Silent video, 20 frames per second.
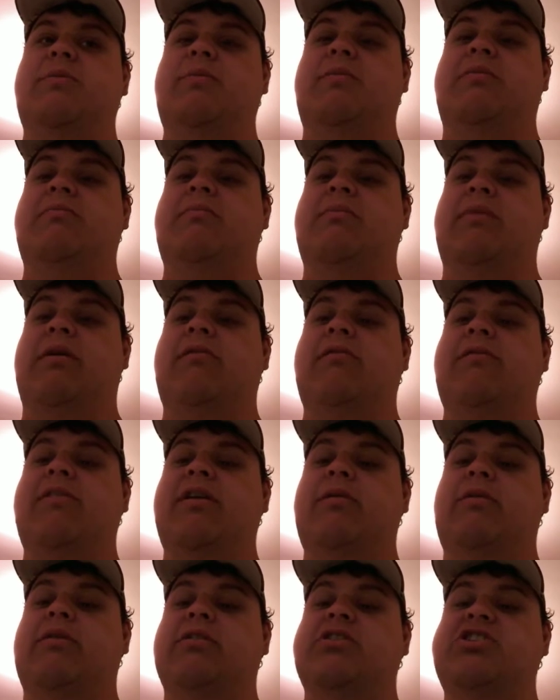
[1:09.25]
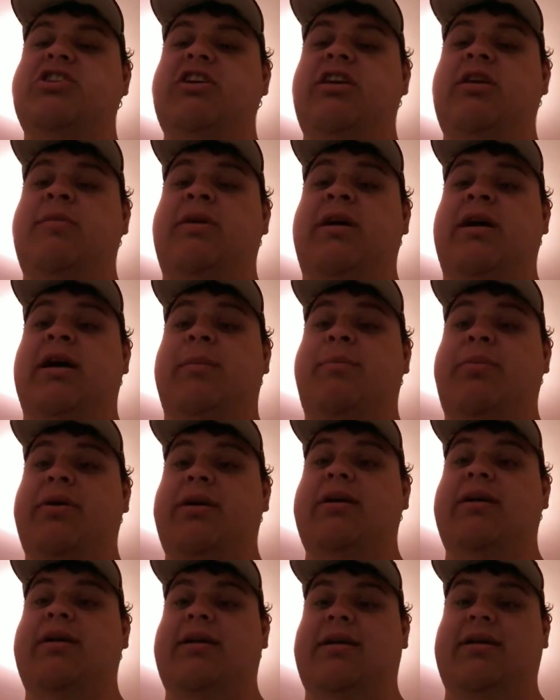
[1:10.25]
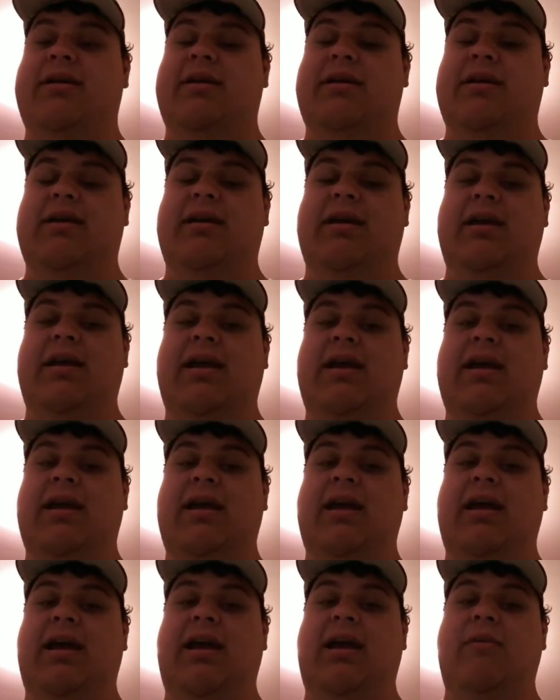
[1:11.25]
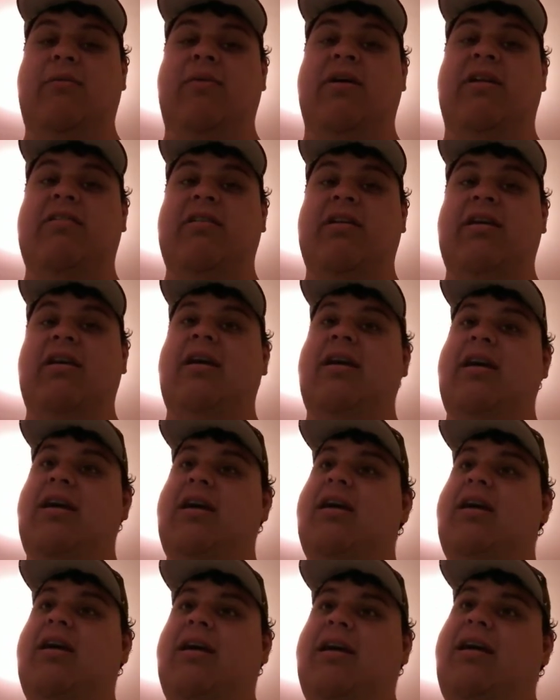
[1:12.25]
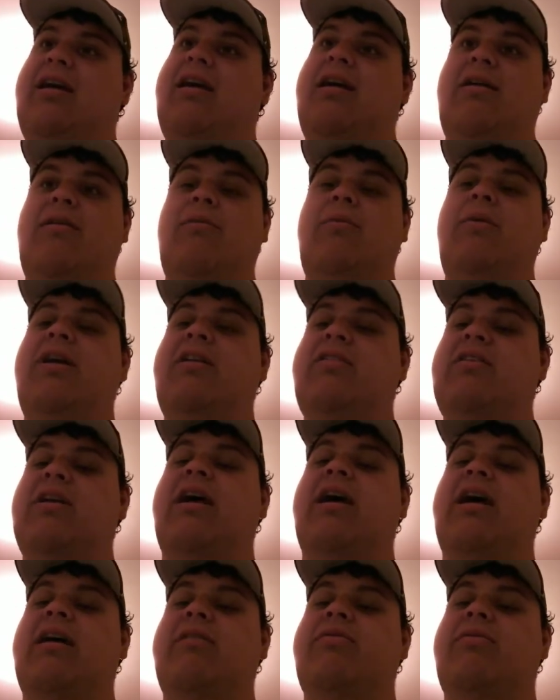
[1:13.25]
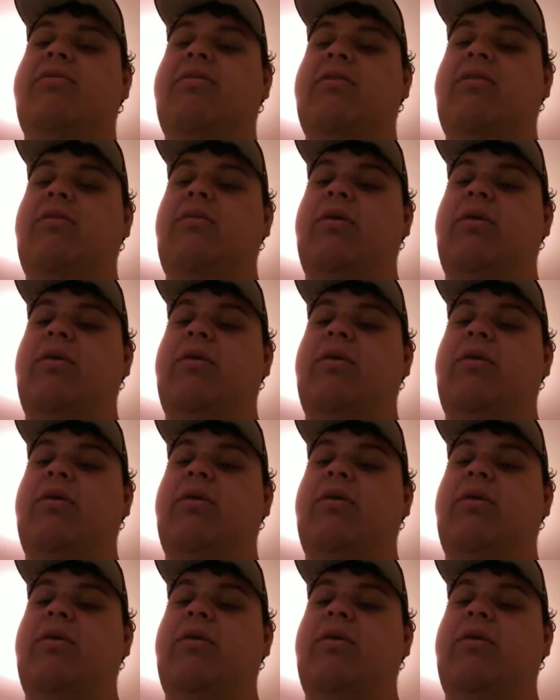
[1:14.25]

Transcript: my review on Shoot 'Em Up, which got